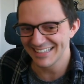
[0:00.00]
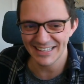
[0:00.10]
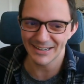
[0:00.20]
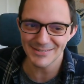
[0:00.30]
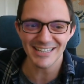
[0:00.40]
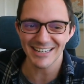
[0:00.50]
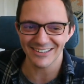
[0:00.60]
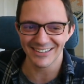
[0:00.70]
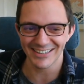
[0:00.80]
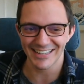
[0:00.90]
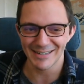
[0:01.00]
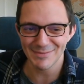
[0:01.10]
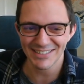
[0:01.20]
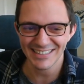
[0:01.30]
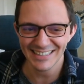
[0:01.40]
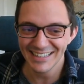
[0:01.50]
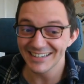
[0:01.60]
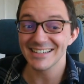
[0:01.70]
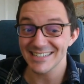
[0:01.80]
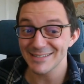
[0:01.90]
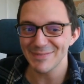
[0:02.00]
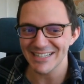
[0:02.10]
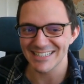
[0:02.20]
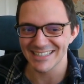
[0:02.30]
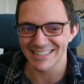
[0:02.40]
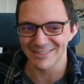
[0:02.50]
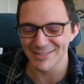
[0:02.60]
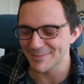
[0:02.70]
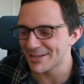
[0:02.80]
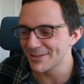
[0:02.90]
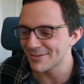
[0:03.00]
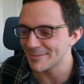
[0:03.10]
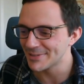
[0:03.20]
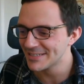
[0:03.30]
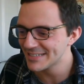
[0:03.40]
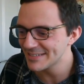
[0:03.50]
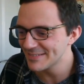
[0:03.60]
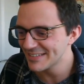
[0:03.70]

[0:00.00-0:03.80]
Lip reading: was going to go and look it up. I suspected that it was about threepence.